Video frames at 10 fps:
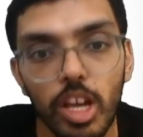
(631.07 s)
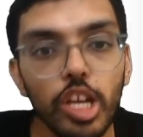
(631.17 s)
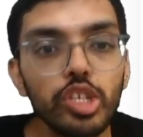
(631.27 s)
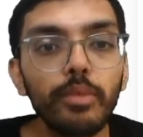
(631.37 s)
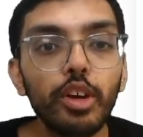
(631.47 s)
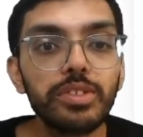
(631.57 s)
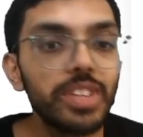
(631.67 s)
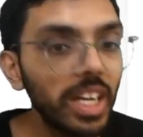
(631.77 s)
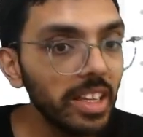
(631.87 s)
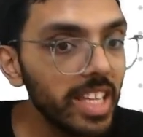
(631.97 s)
So if you're
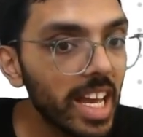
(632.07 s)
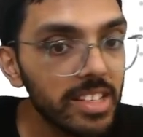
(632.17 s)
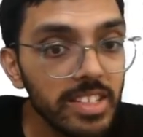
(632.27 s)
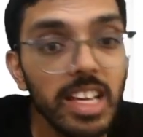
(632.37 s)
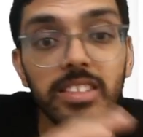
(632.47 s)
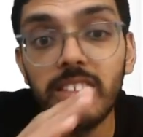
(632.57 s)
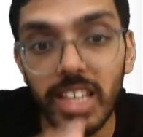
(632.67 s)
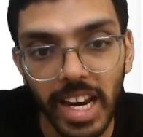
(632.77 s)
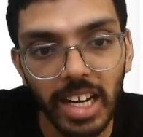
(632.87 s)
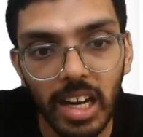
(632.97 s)
sitting the SCS
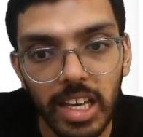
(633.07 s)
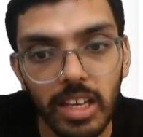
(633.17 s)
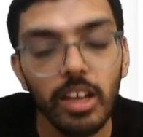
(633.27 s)
directly,